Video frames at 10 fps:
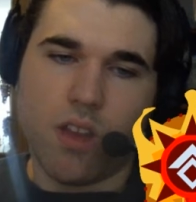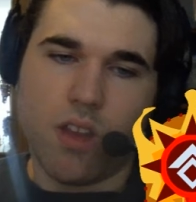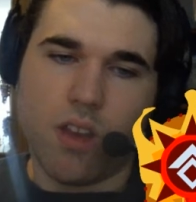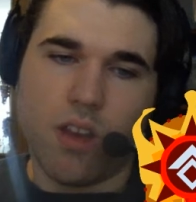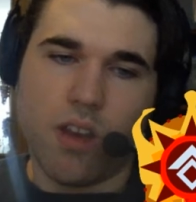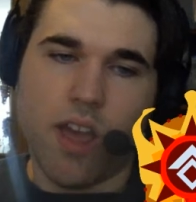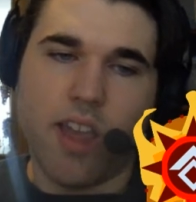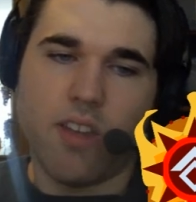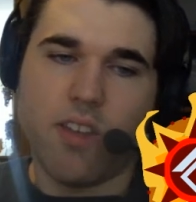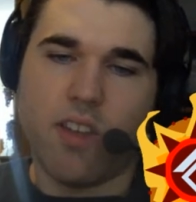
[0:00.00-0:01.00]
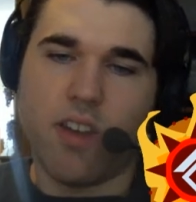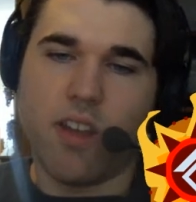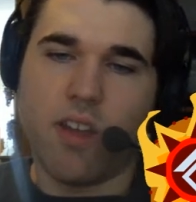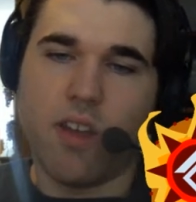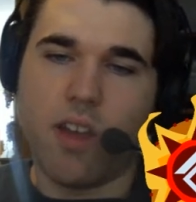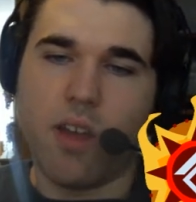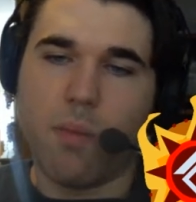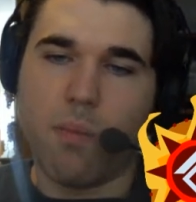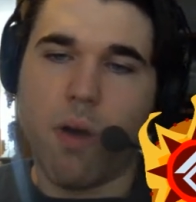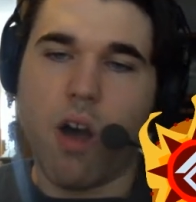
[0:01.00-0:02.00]
knight and
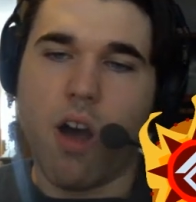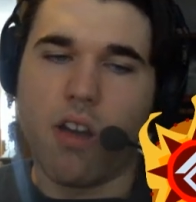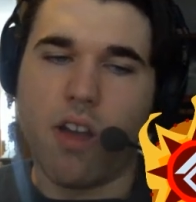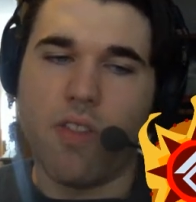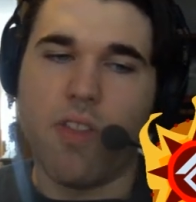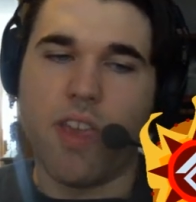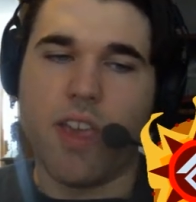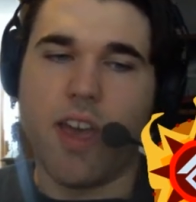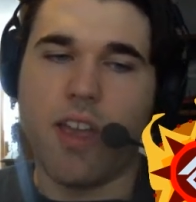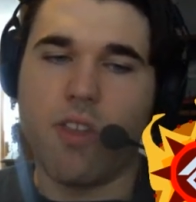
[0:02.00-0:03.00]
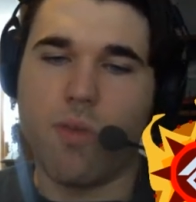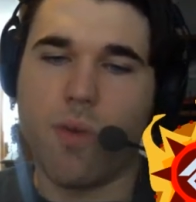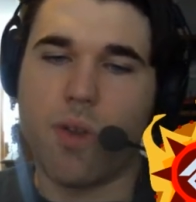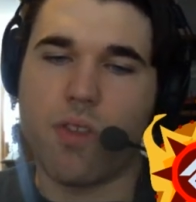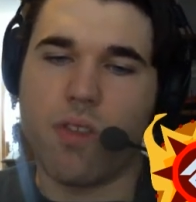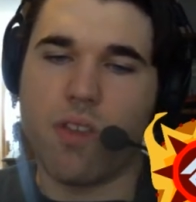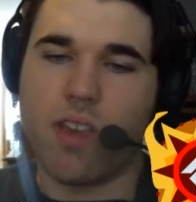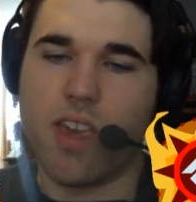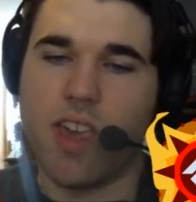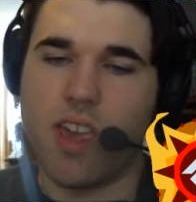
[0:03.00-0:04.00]
a pawn on the edge versus a
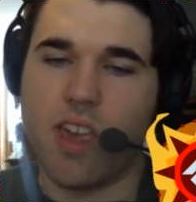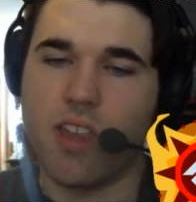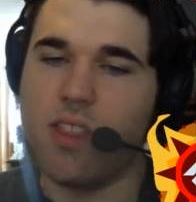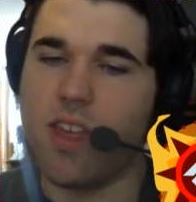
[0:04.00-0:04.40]
king,